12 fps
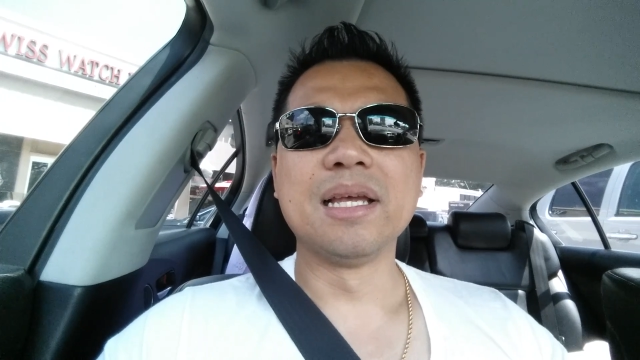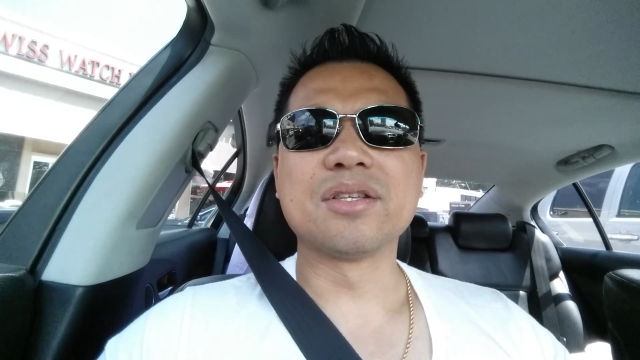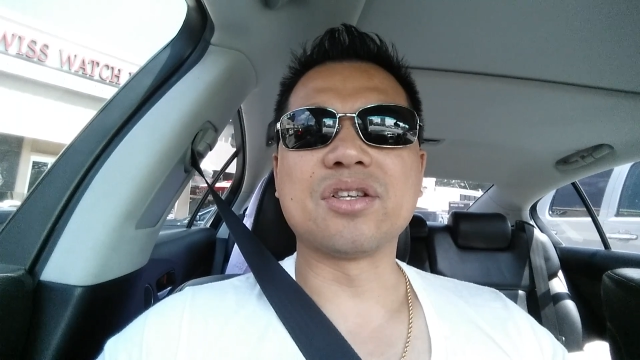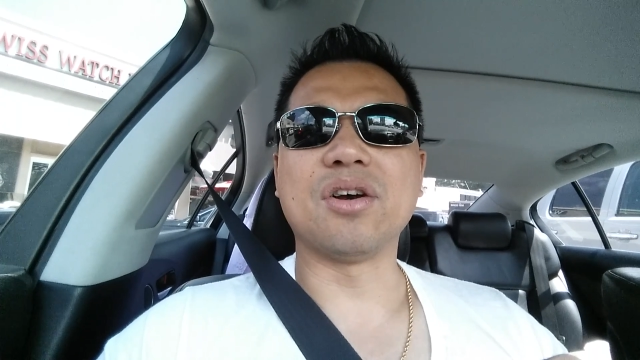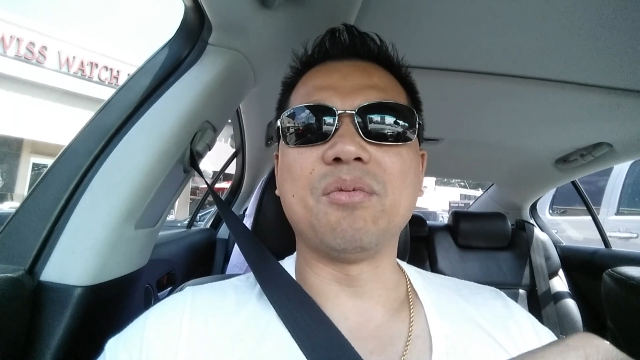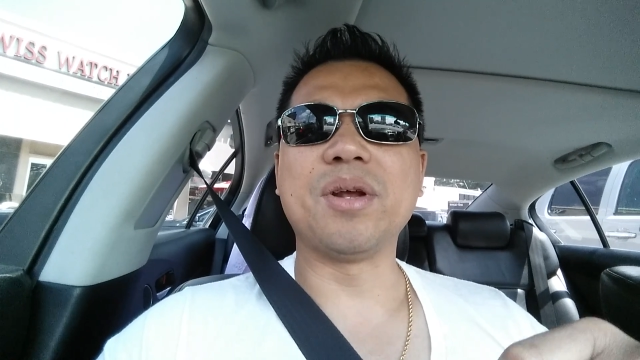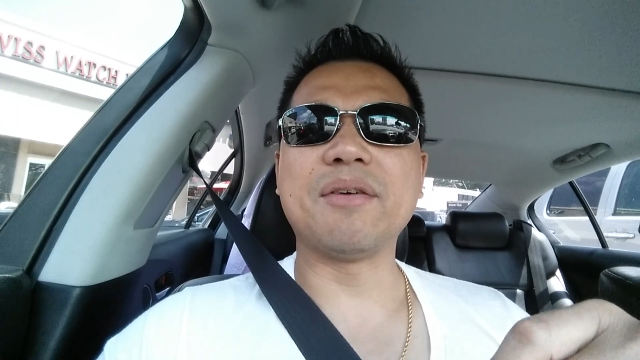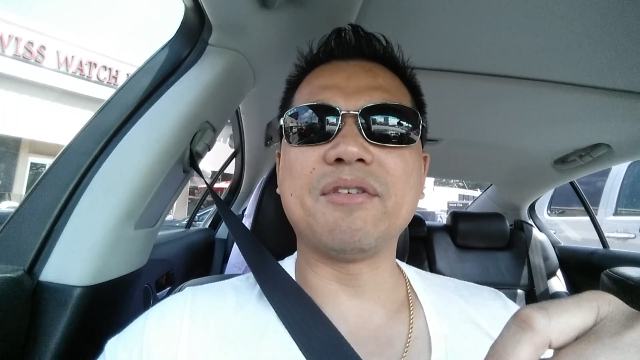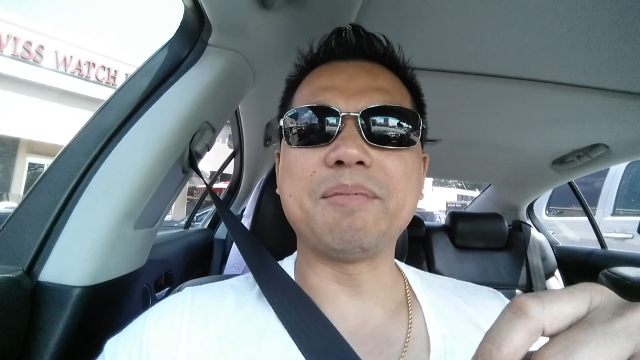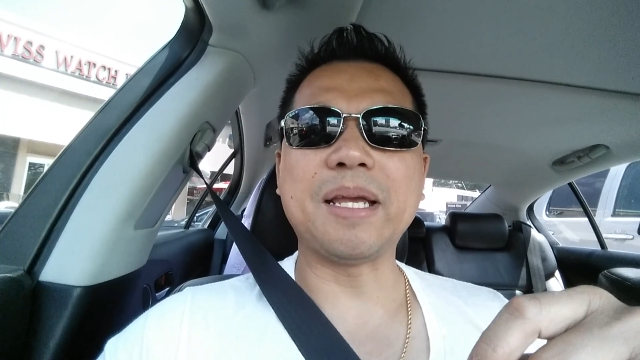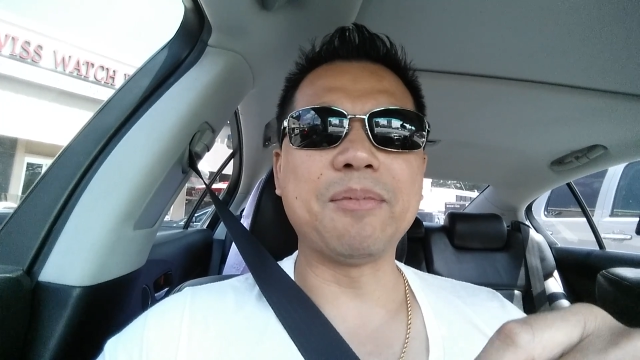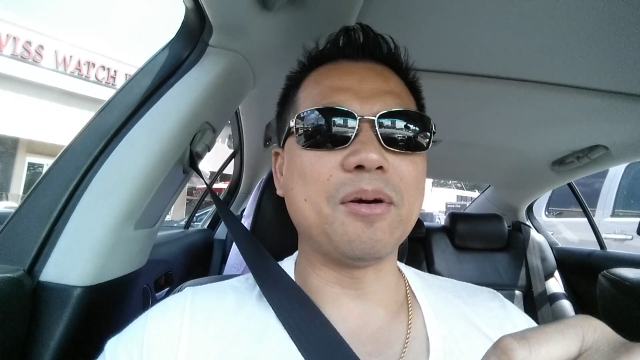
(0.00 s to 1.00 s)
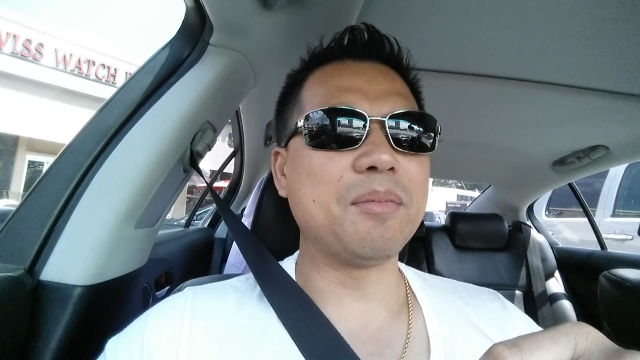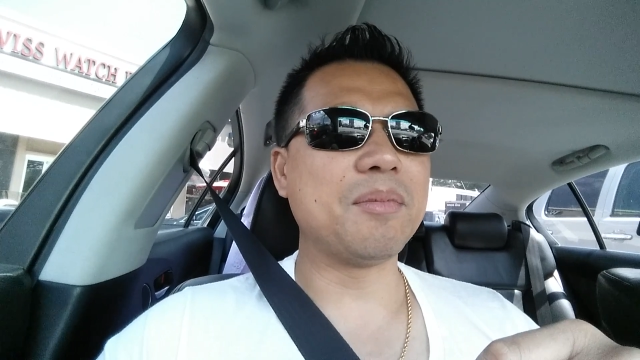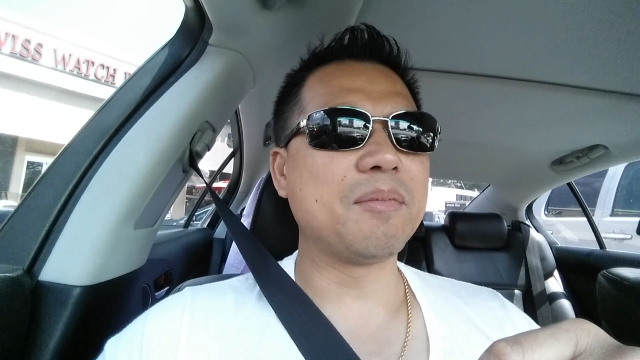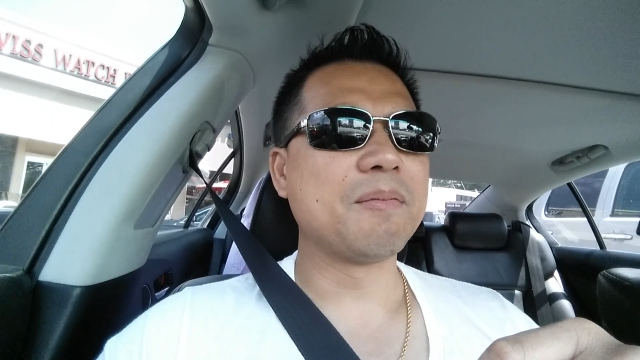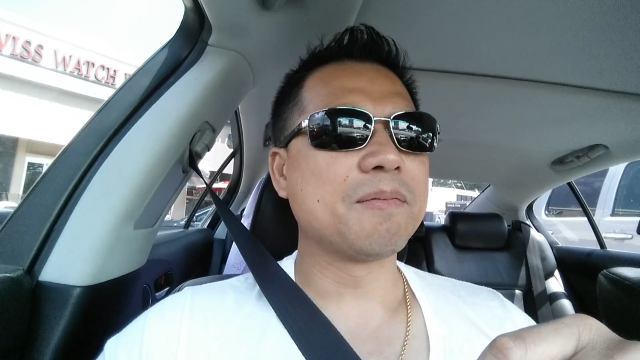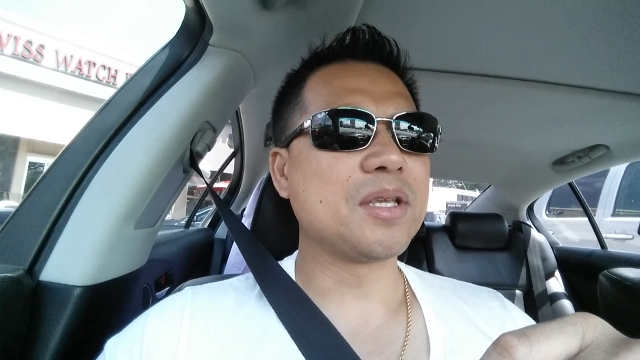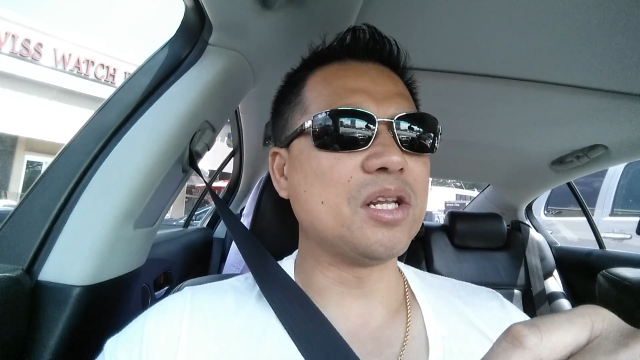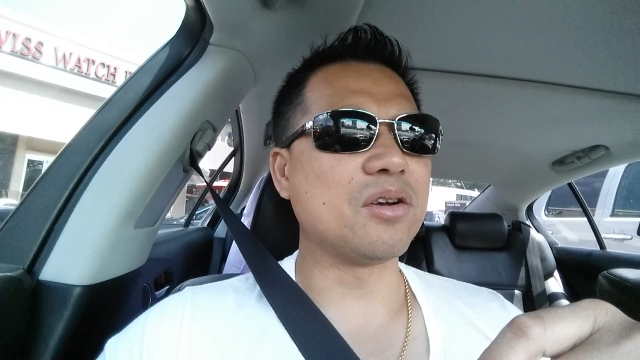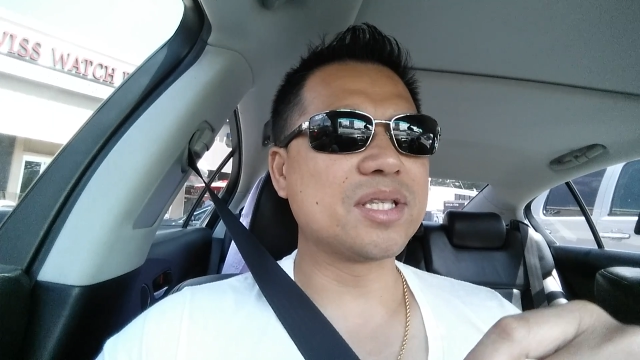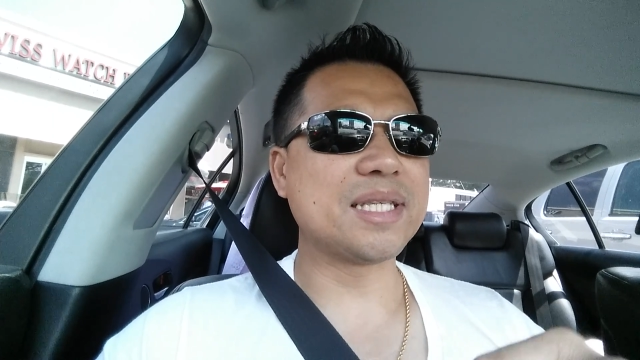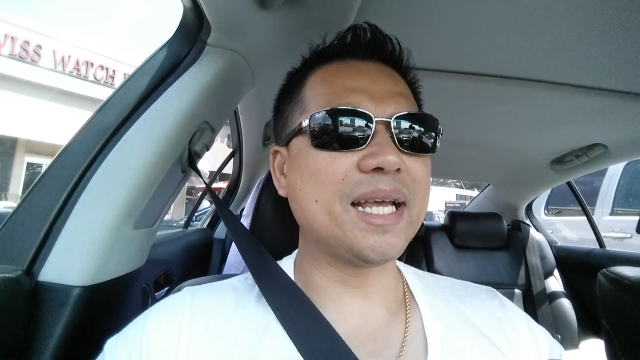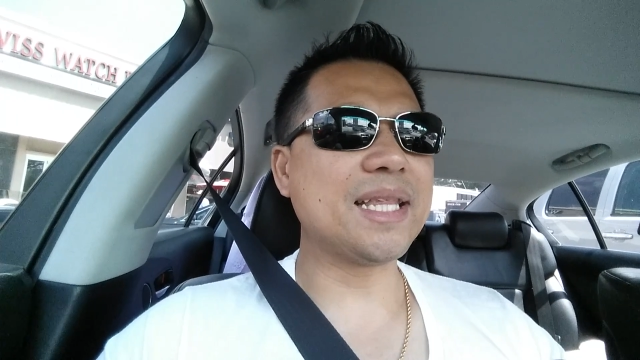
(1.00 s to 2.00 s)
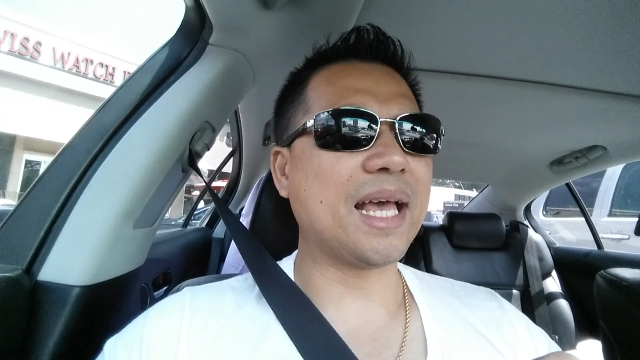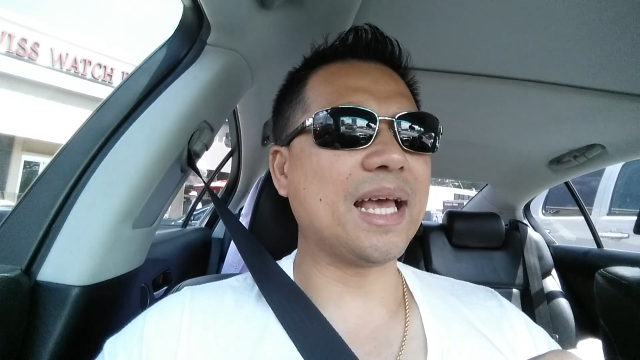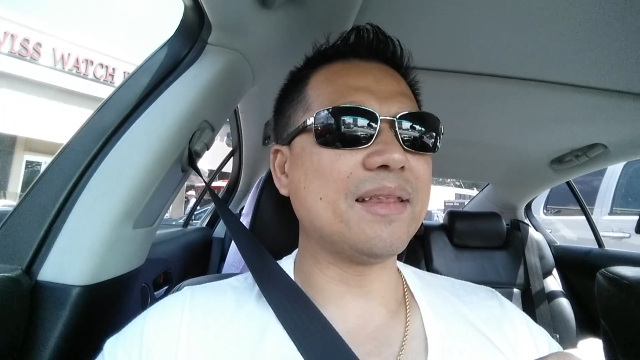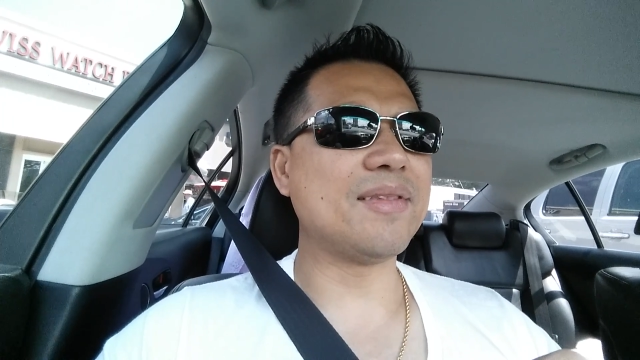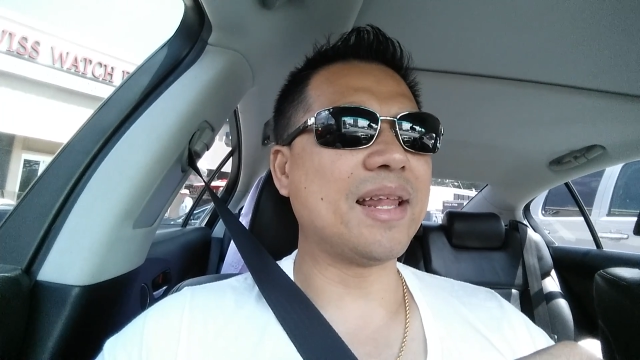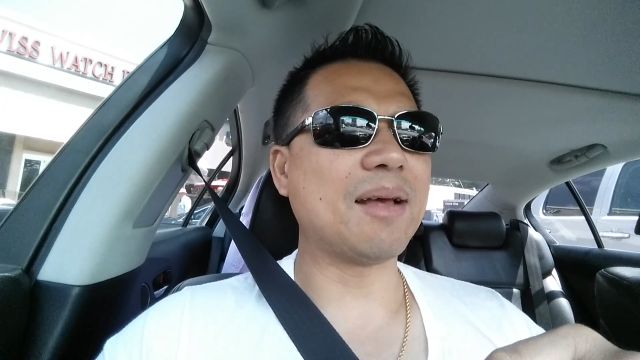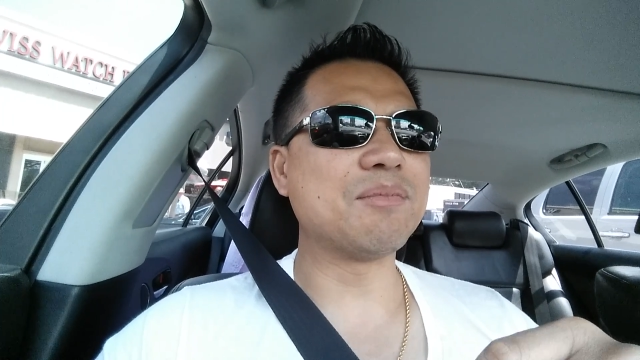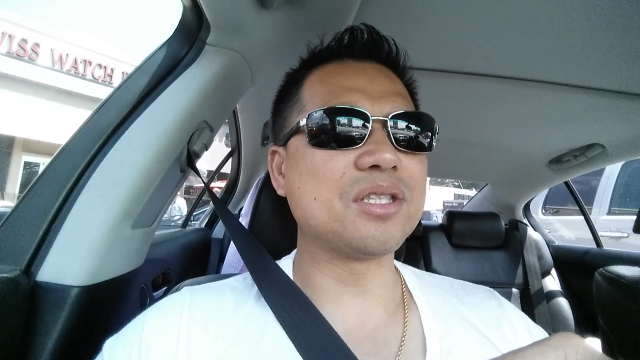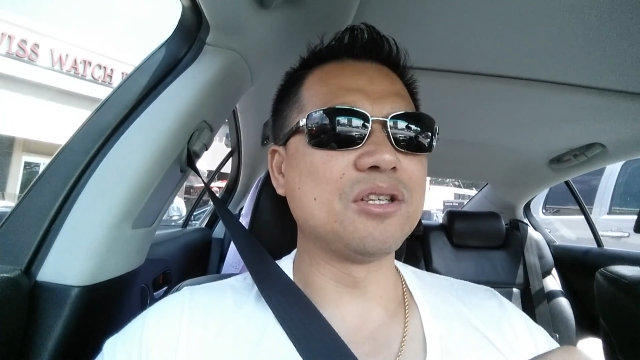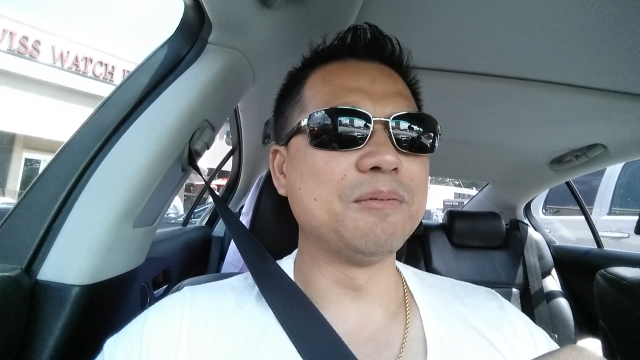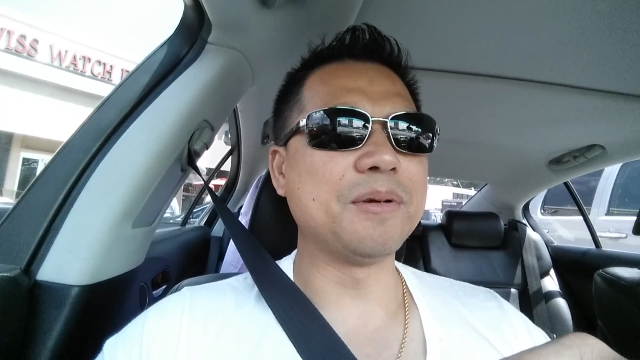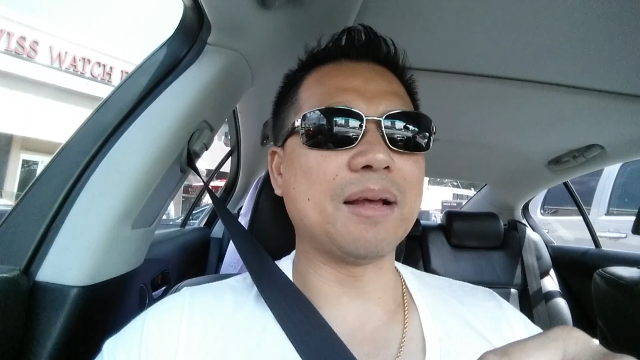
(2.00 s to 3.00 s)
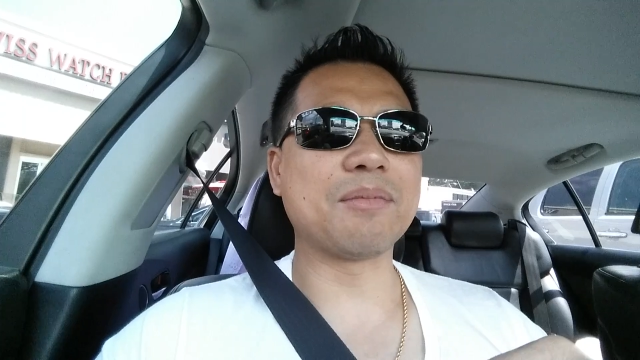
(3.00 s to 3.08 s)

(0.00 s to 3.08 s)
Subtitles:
So whenever people, say that I'm stupid,